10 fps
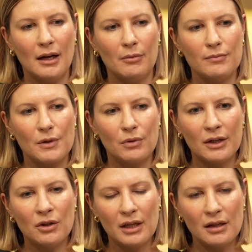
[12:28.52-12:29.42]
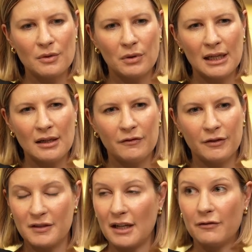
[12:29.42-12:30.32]
So when I got here
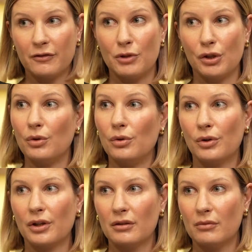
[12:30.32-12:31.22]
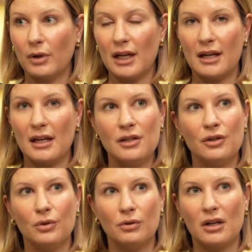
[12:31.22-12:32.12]
2015 from New York, where in New
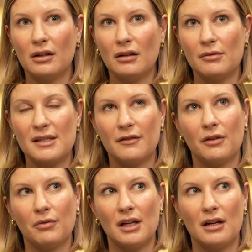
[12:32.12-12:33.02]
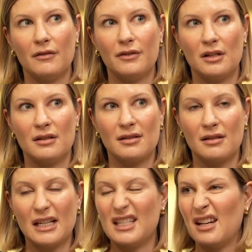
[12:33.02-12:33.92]
York, I was there for 3.5 years.
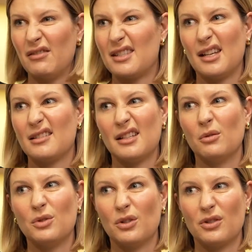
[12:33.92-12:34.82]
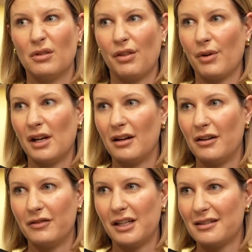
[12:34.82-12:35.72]
I didn't even see a single doctor in
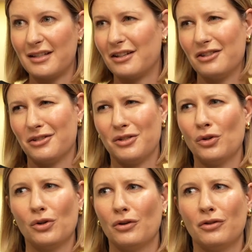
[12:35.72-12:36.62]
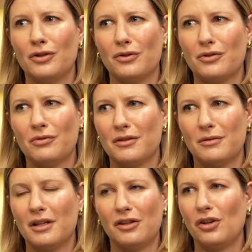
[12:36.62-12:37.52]
3.5 years. Like you just don't go to the doctor in
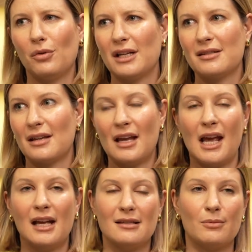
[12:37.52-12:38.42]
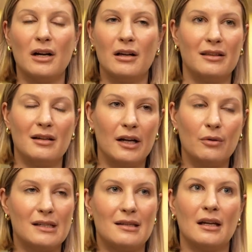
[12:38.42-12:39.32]
the US. And hence why I
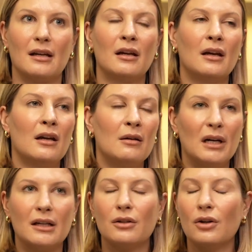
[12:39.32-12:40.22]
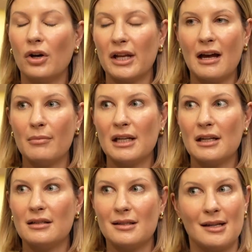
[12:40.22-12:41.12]
always think, my God, how
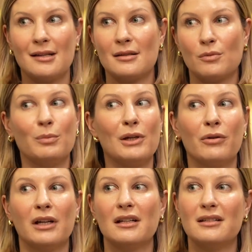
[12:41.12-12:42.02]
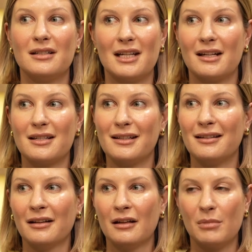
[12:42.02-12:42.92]
many diseases would be going undetected?
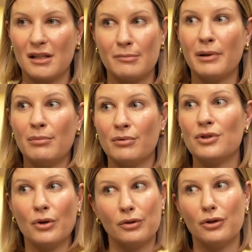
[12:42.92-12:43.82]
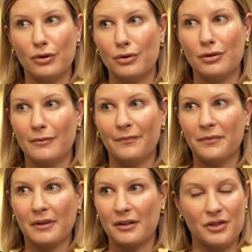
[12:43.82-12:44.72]
Yeah. Because people don't go
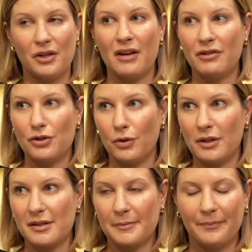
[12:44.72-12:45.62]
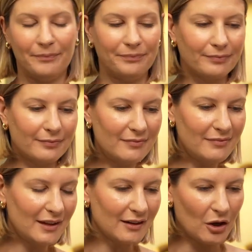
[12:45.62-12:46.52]
because you don't have insurance. Yeah.
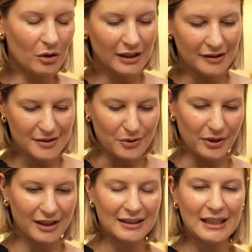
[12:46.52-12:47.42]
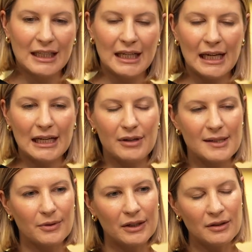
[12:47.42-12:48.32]
Whole other story. Anyway,
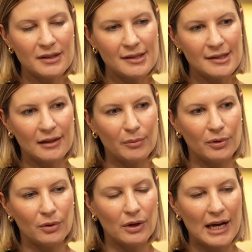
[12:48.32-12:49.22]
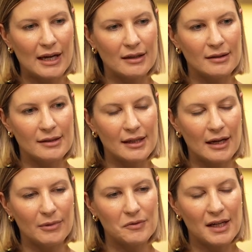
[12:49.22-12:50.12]
so I got to Singapore, and
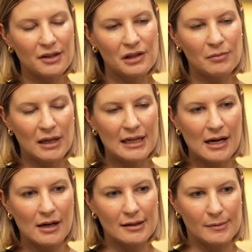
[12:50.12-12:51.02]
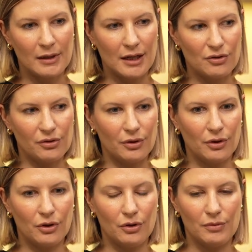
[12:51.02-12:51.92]
it was actually my now husband, Andrew,
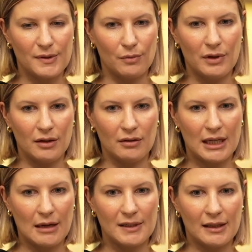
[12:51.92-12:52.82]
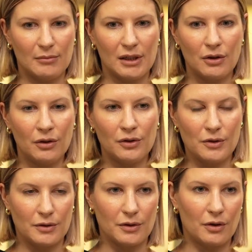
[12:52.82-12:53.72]
who was the one that kept telling me, go to the
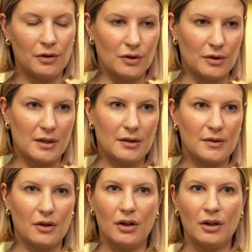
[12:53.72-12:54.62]
doctor, go to the doctor. So